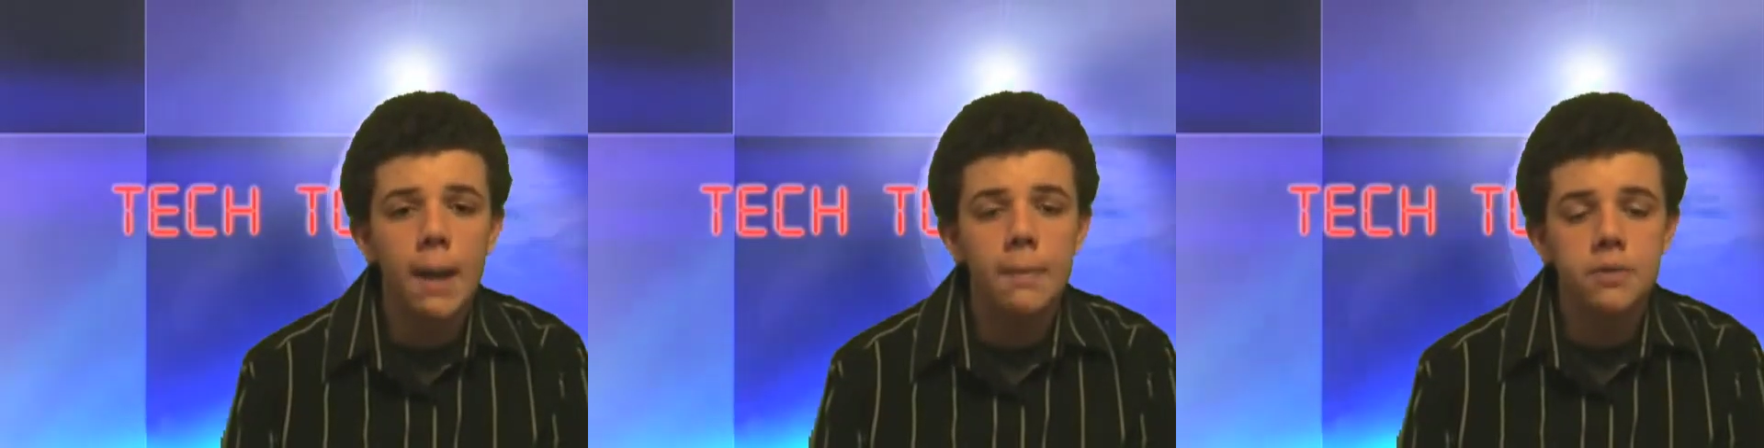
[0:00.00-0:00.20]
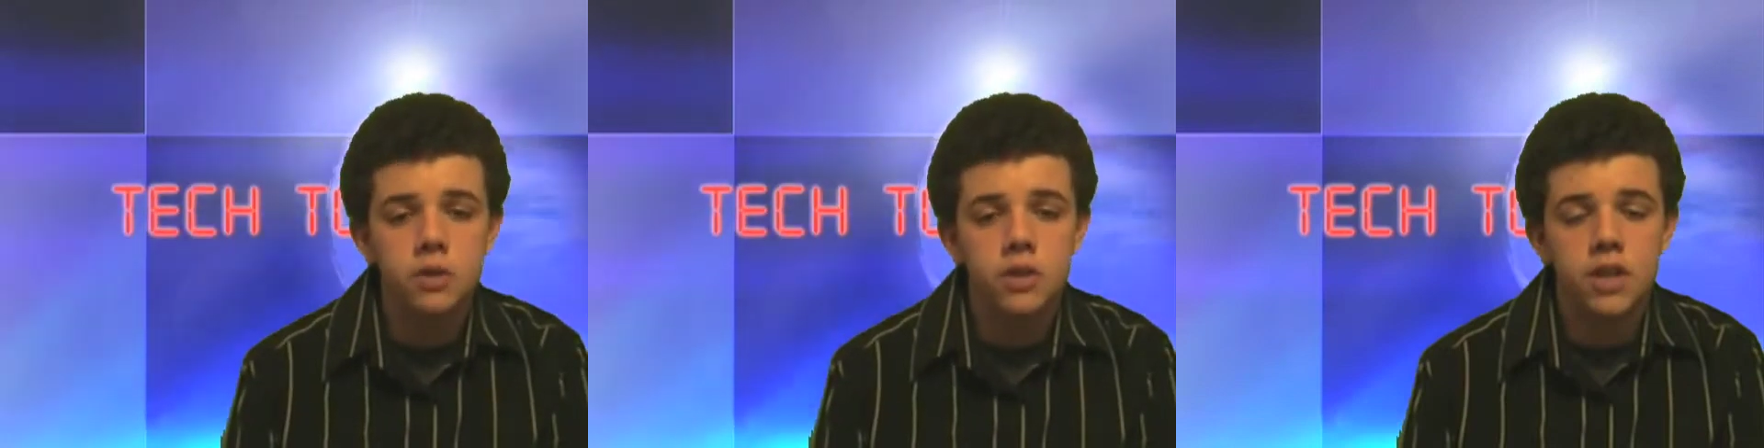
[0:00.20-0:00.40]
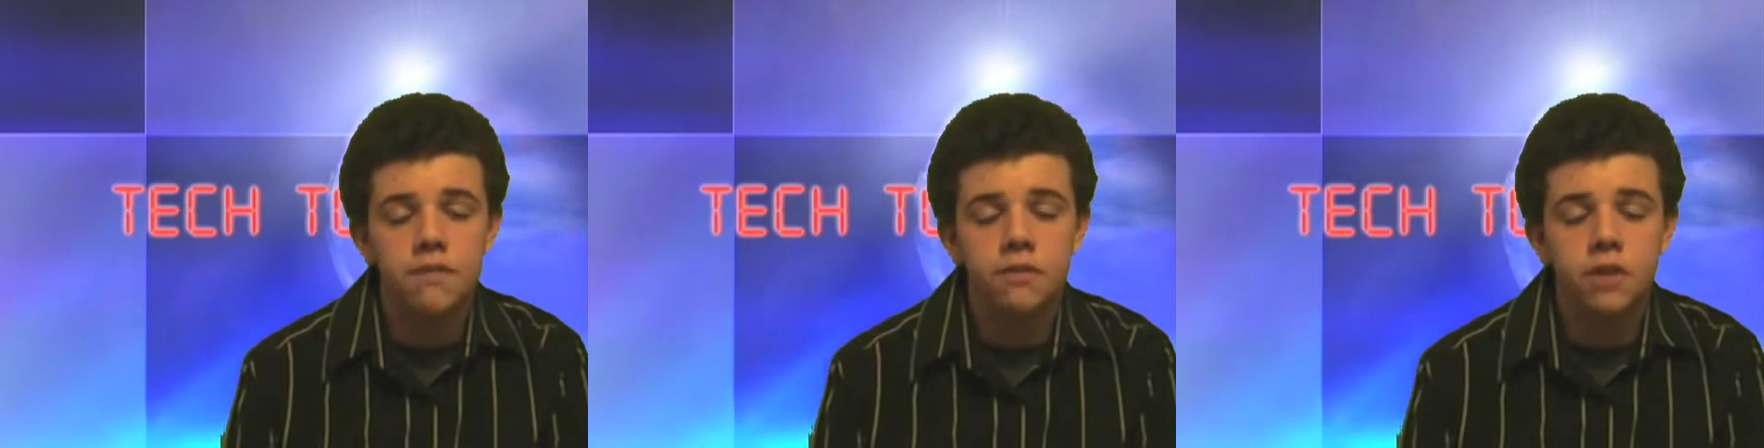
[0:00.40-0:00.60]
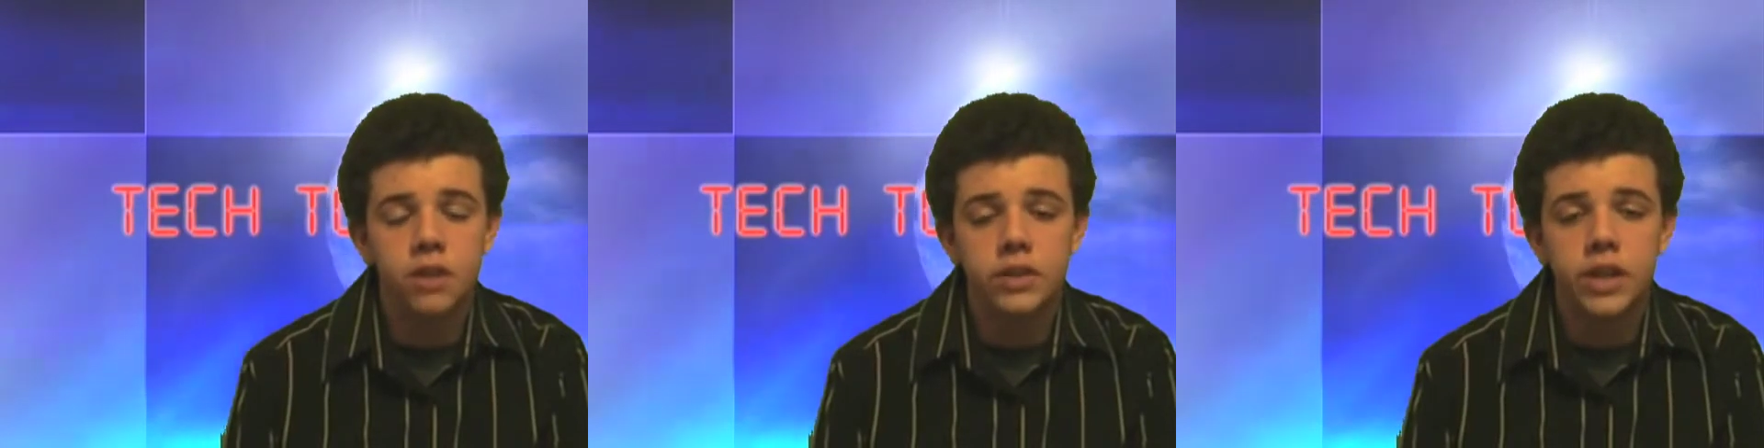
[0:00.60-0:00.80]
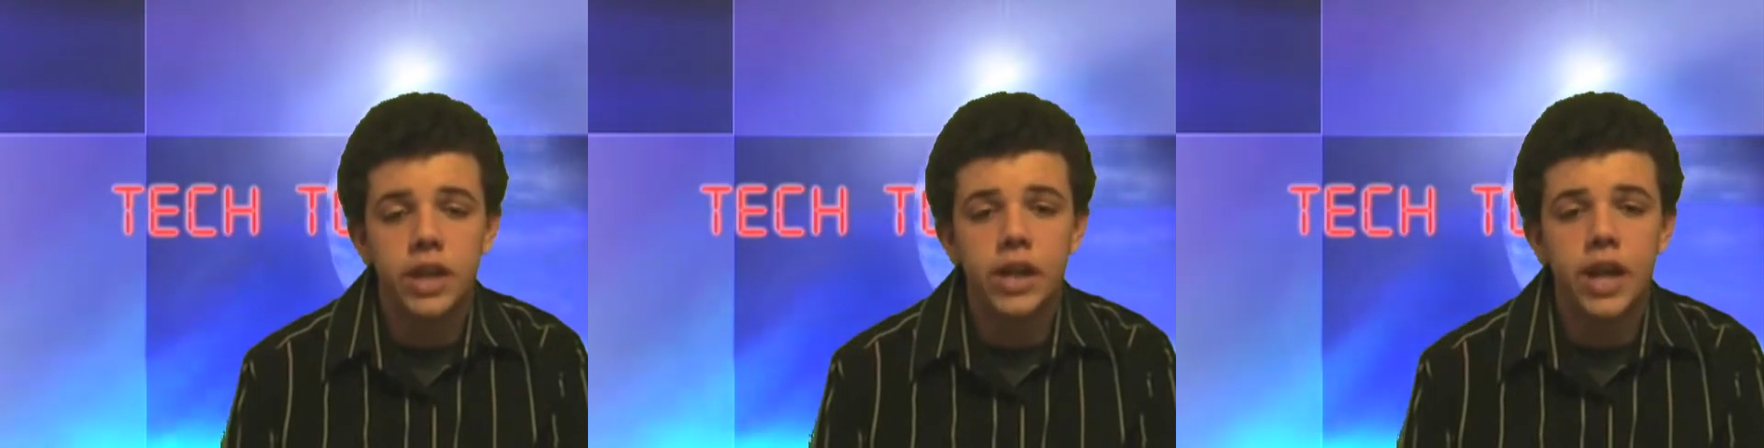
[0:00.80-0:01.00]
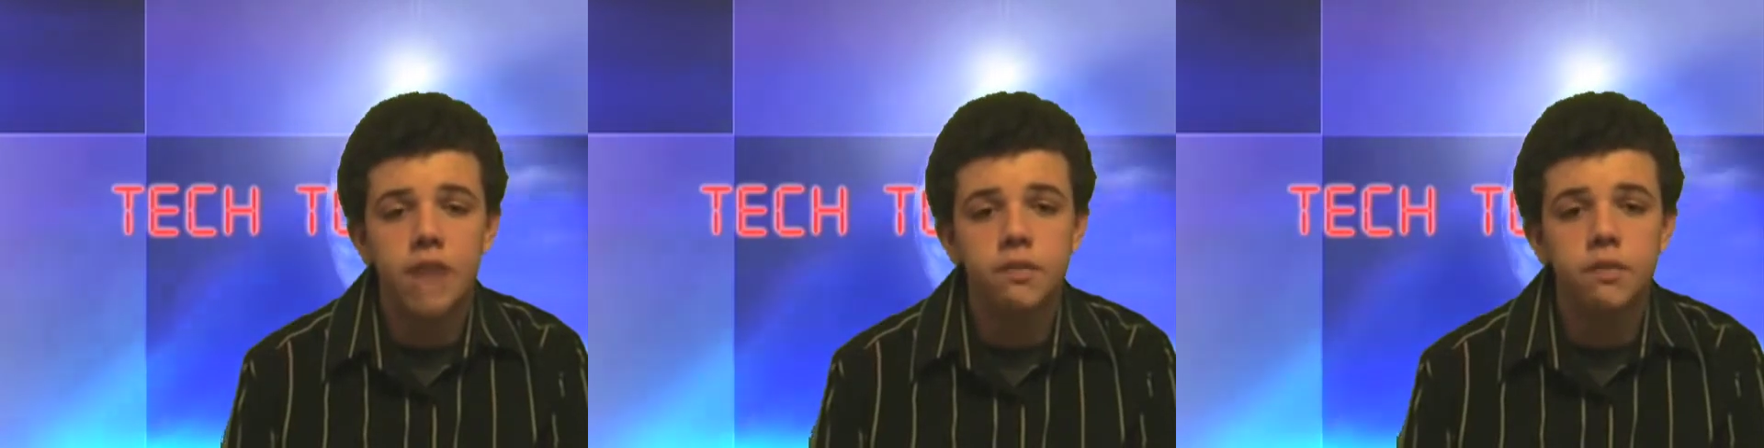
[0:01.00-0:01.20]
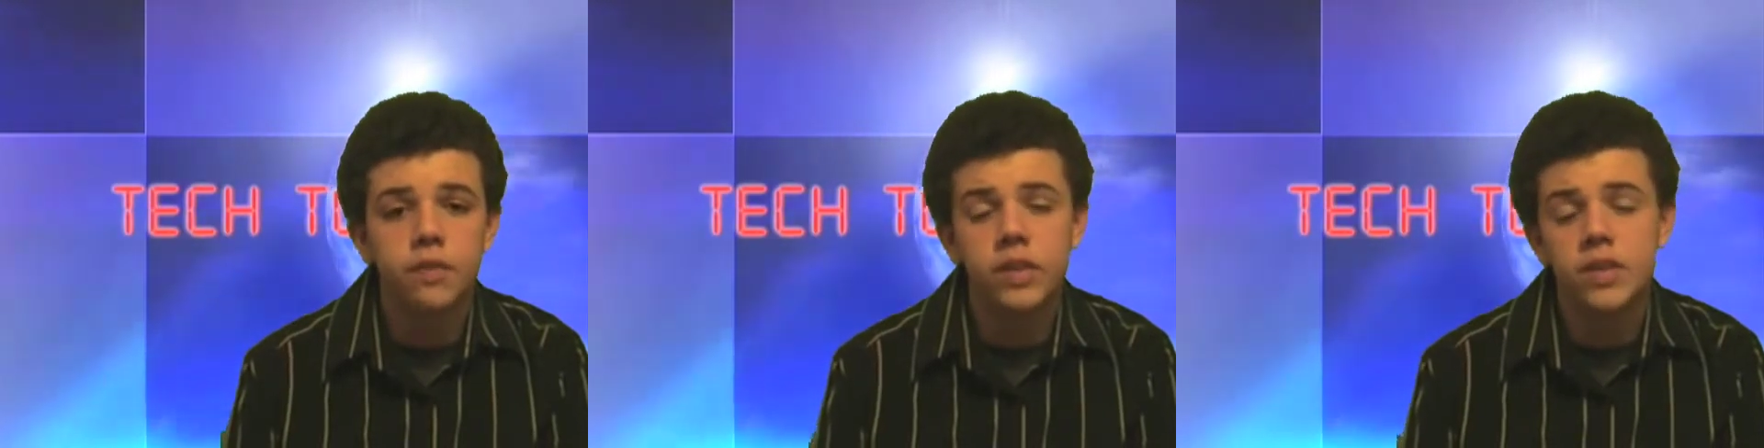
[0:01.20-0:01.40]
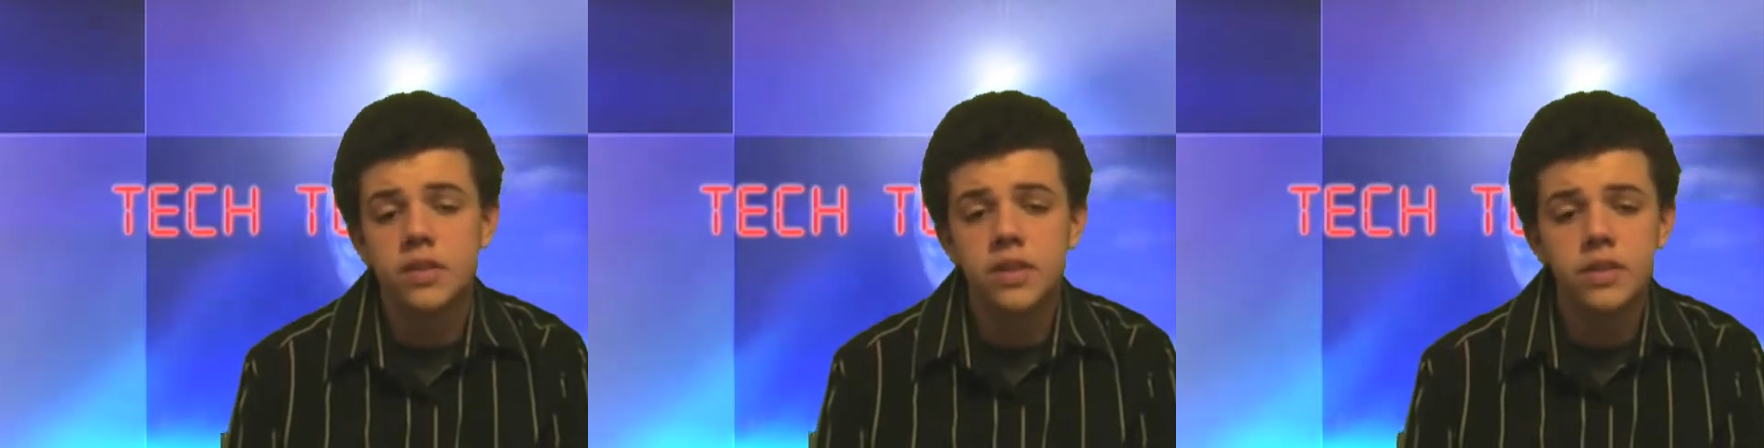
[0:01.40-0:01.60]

episodes left of Today left for this